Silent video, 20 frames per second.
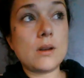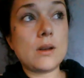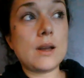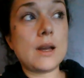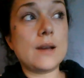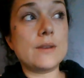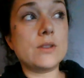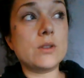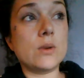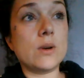
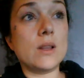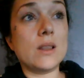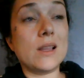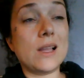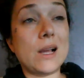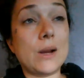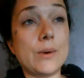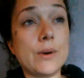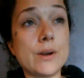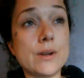have to
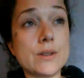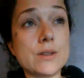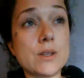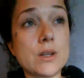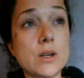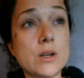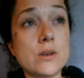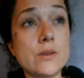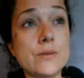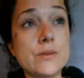allow
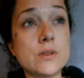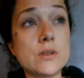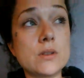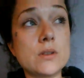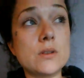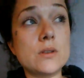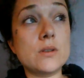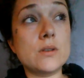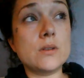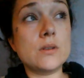ourselves
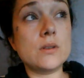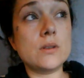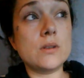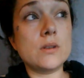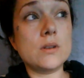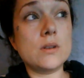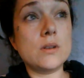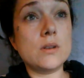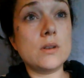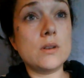
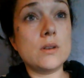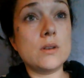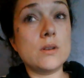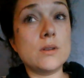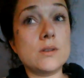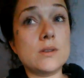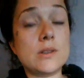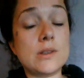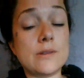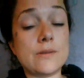
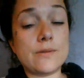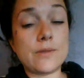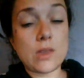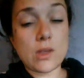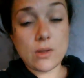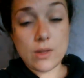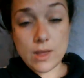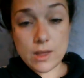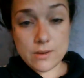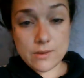to
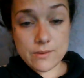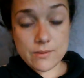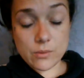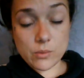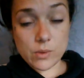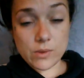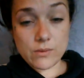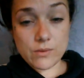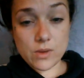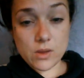feel however
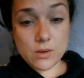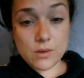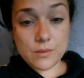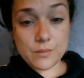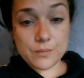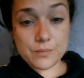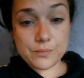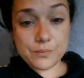we feel